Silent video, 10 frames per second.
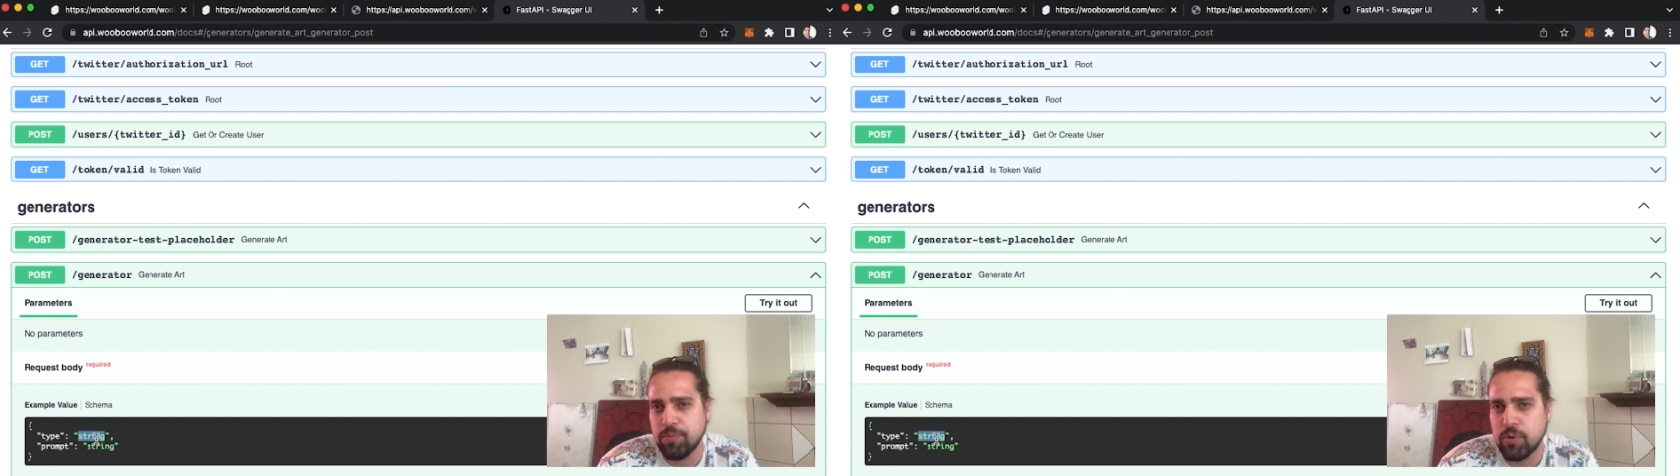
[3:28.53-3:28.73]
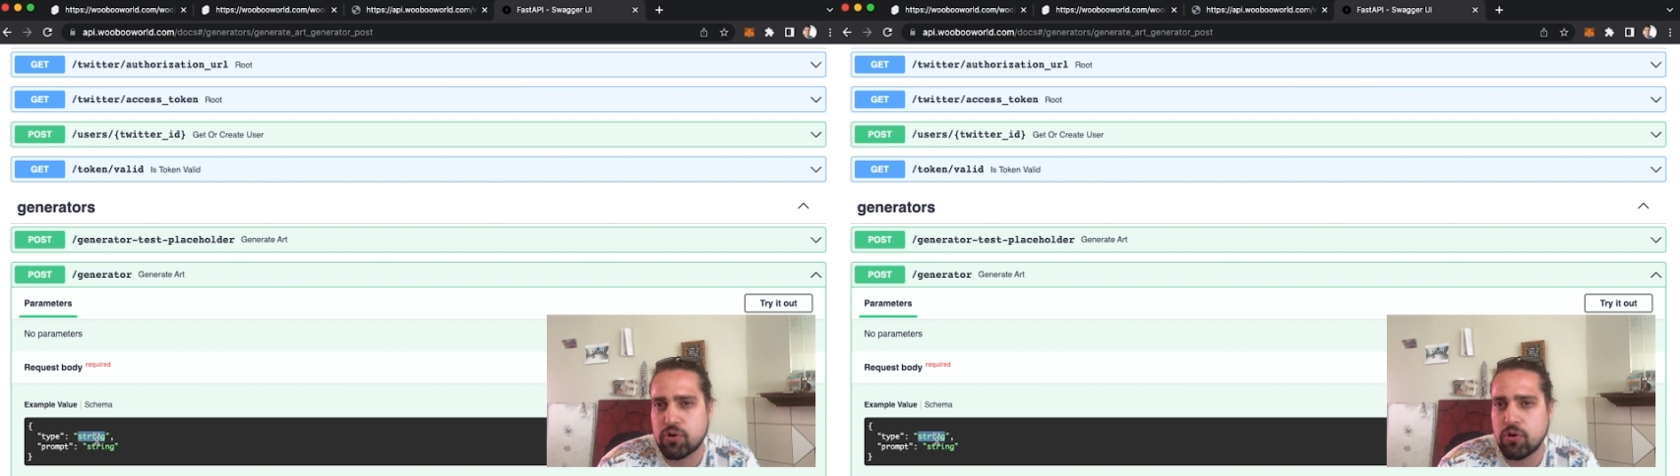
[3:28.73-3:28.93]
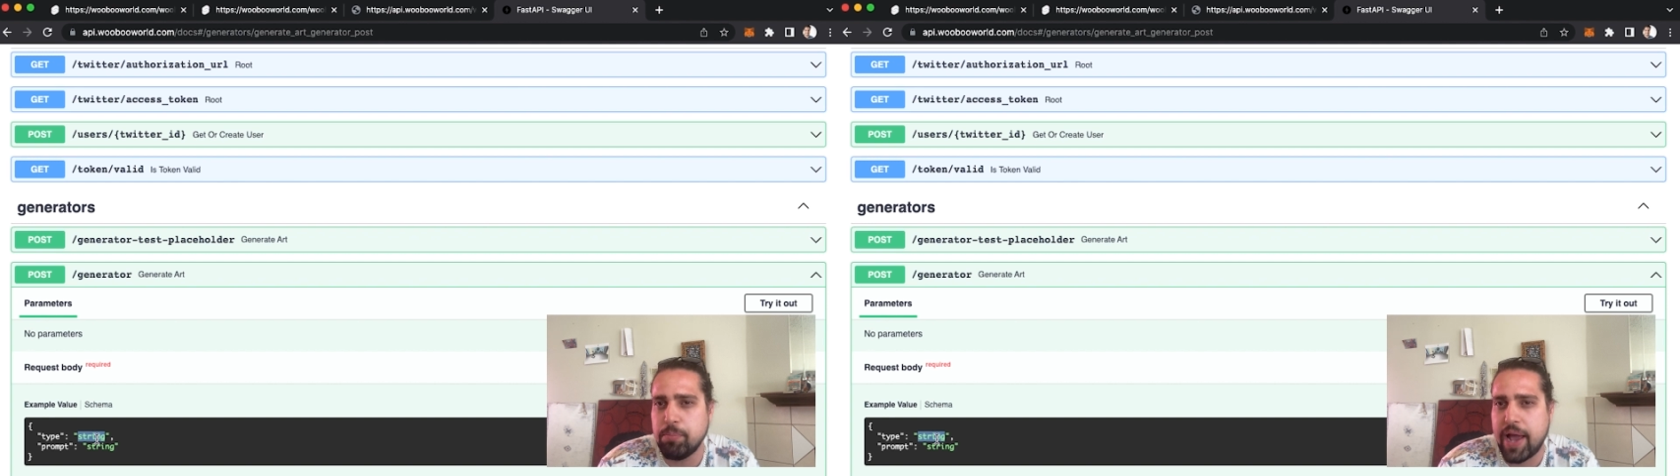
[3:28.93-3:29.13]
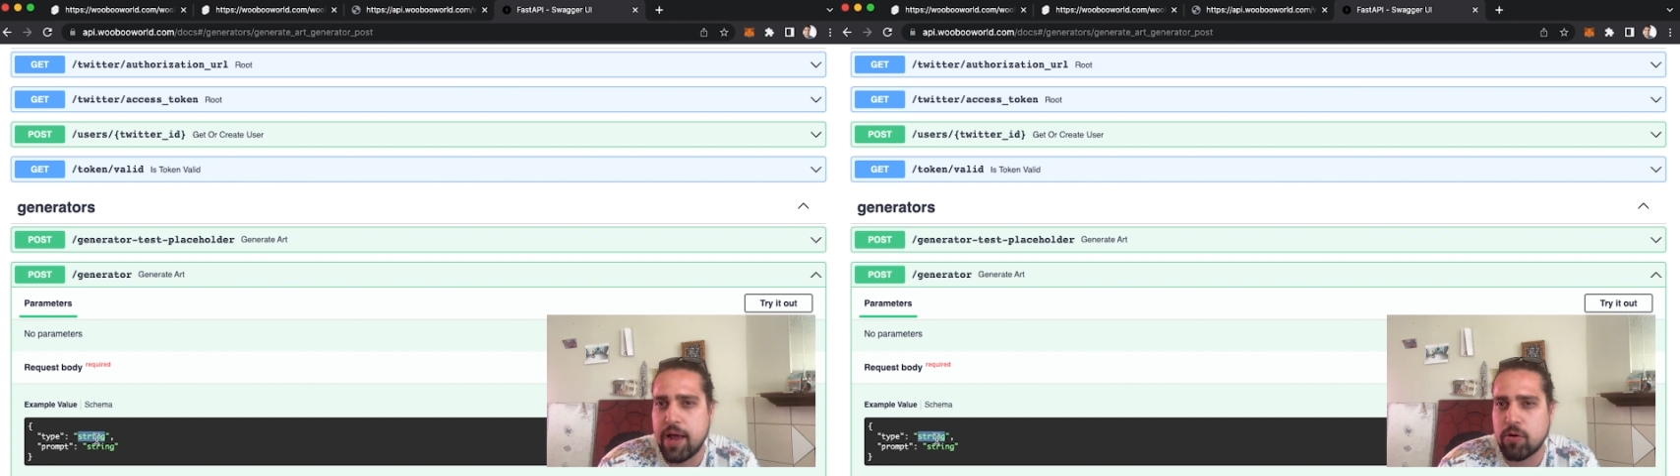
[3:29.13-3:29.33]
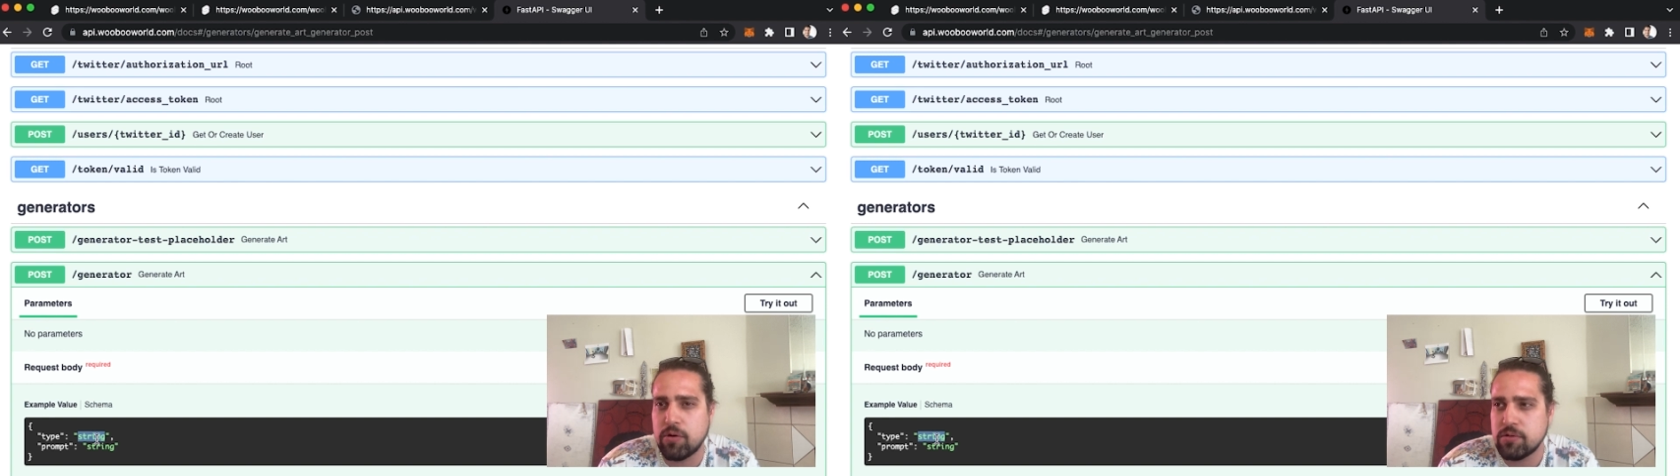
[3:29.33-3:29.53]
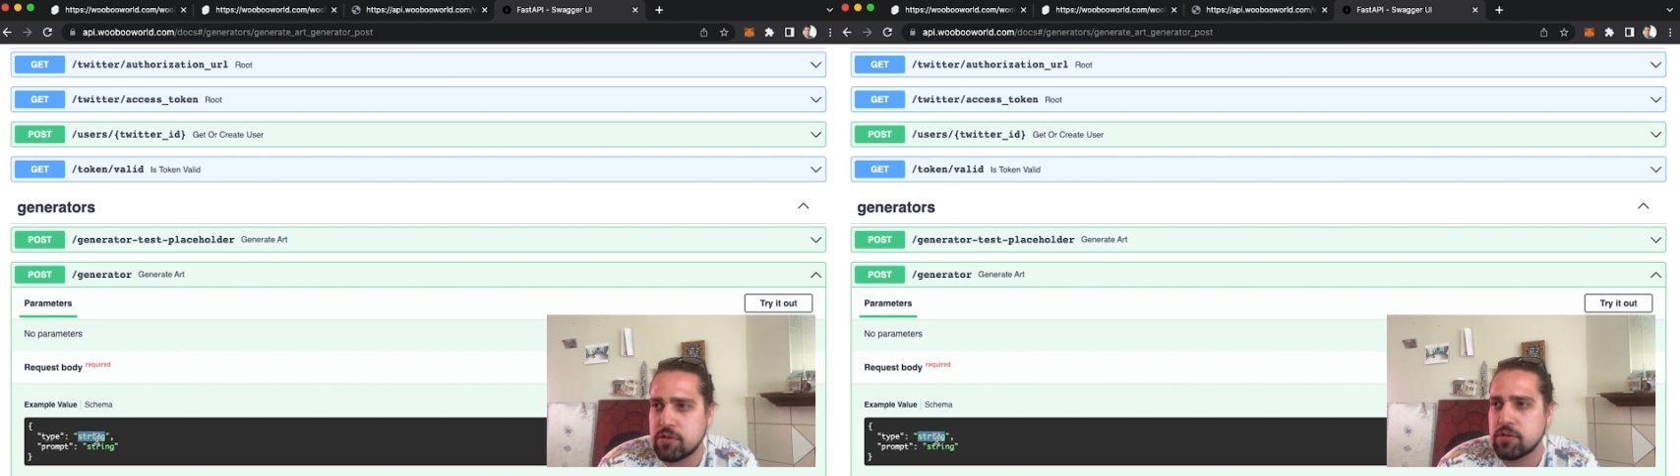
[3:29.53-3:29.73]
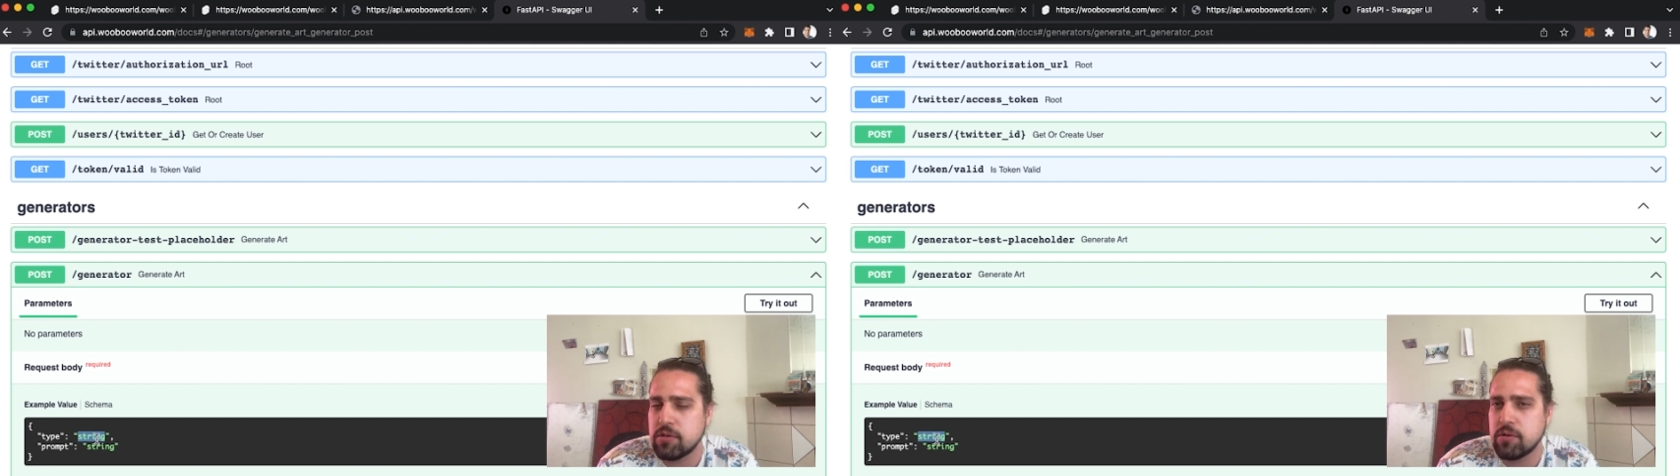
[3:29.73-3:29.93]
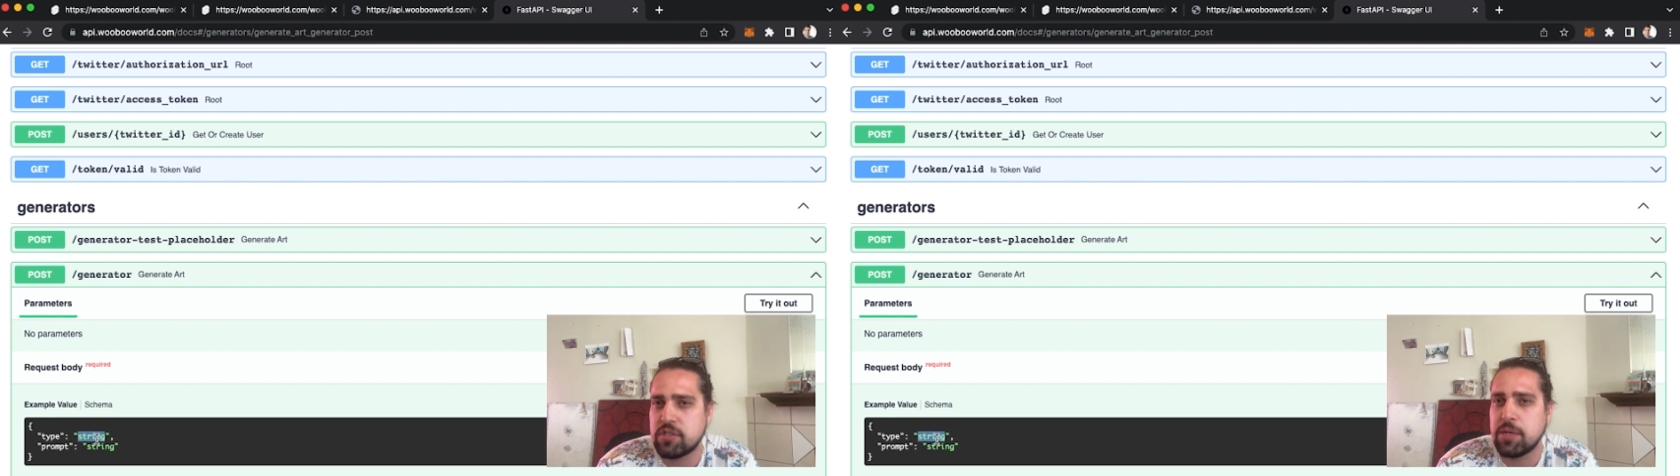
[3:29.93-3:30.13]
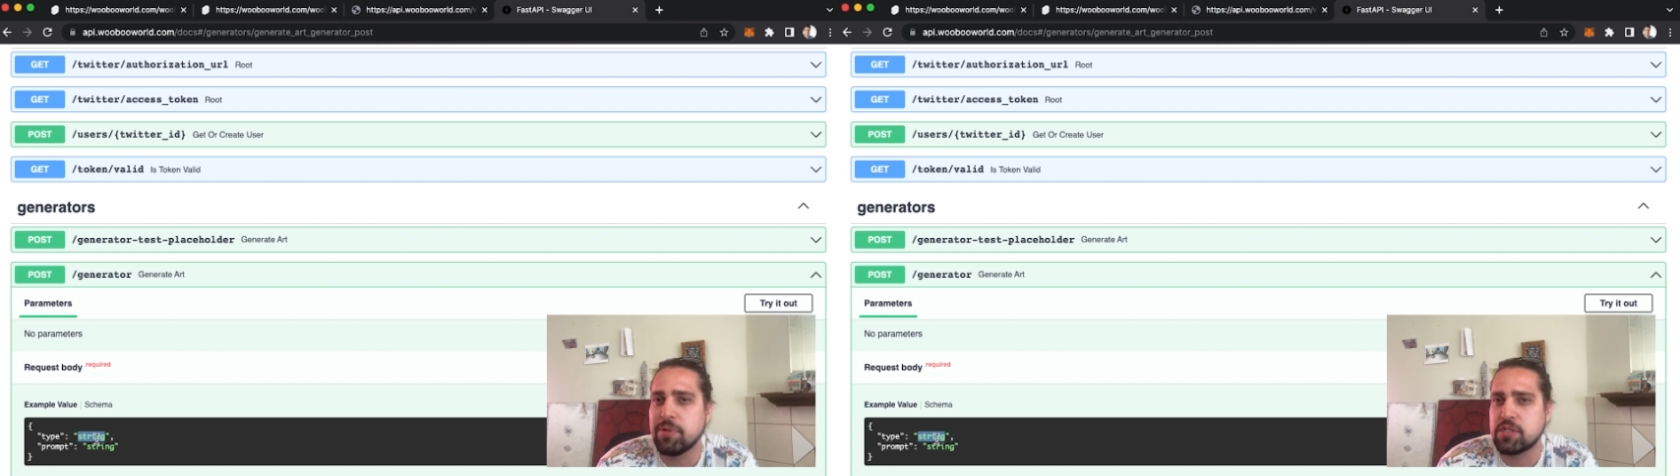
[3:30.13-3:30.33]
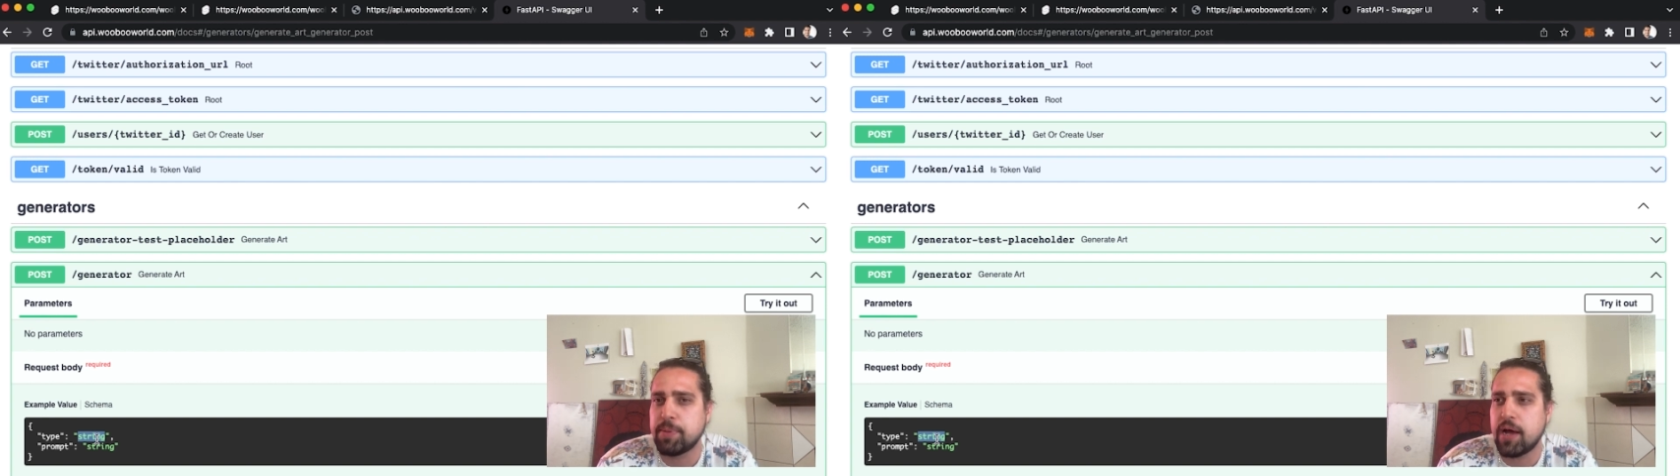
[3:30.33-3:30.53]
return patterns,
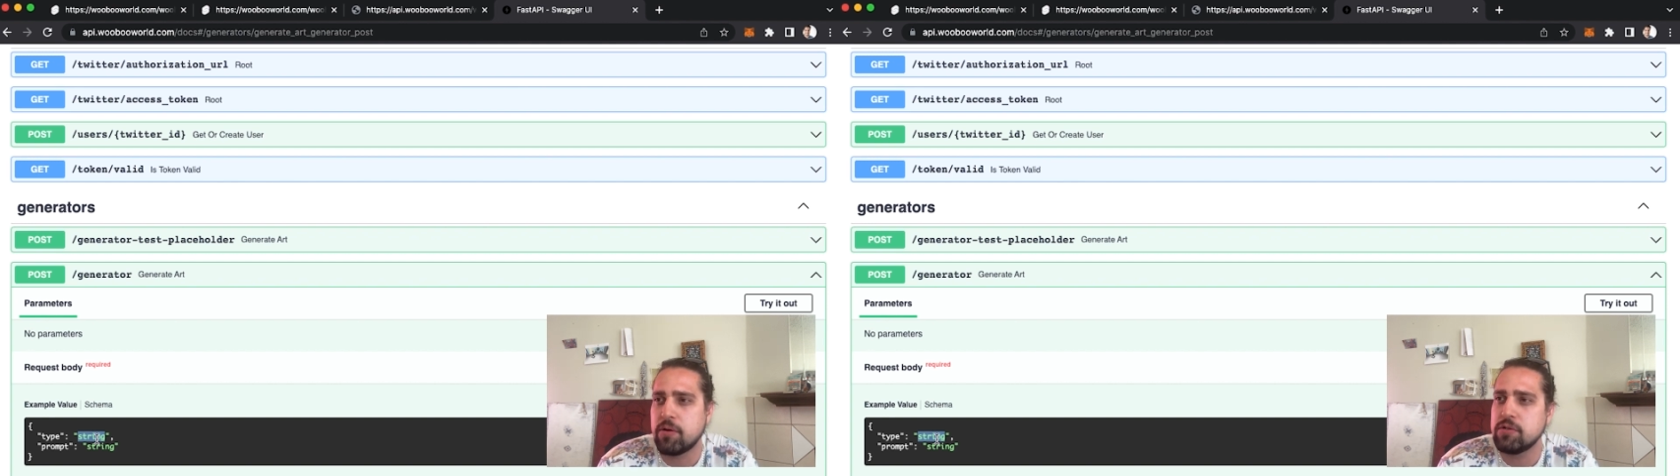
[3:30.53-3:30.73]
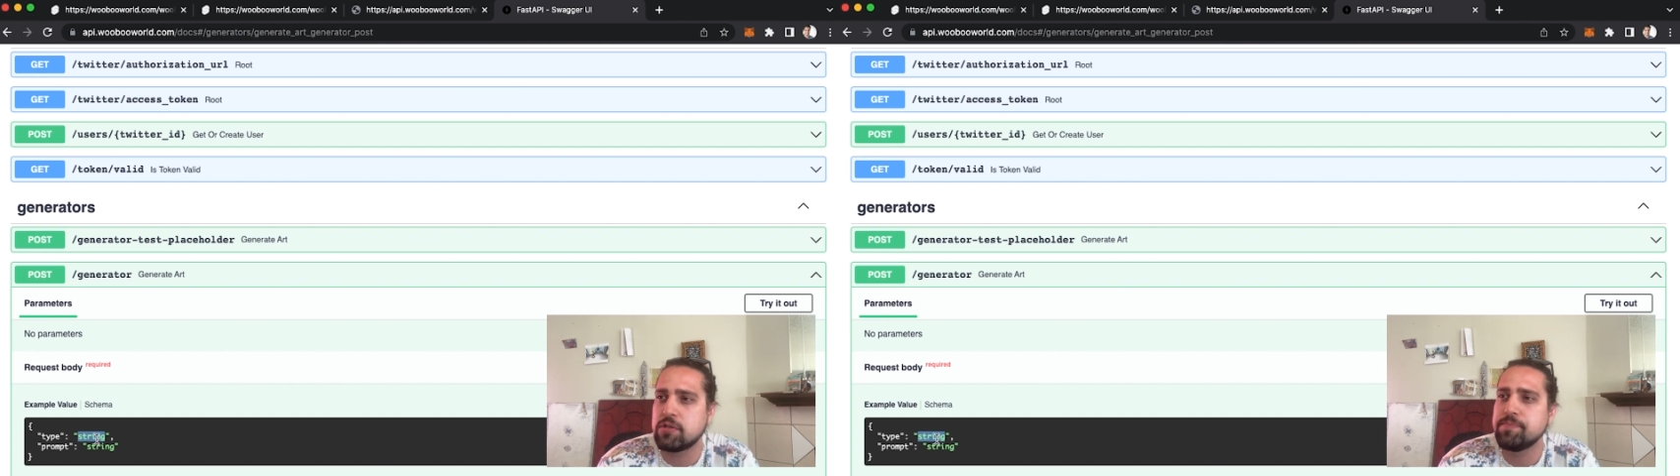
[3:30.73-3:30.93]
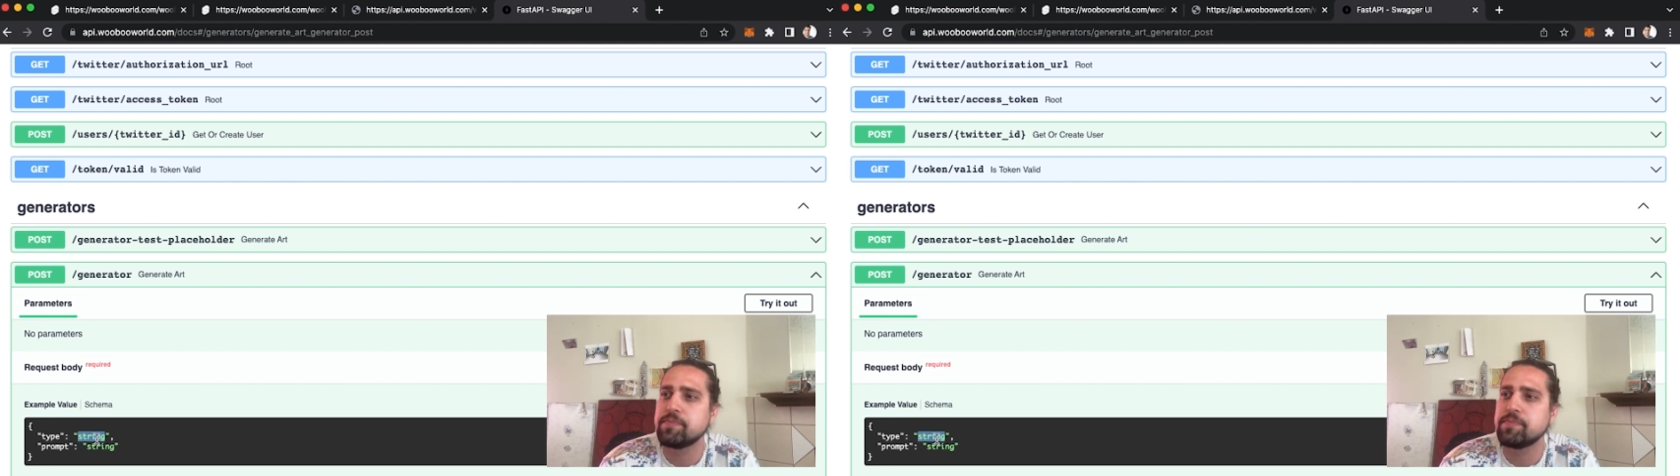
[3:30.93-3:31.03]
seamless patterns.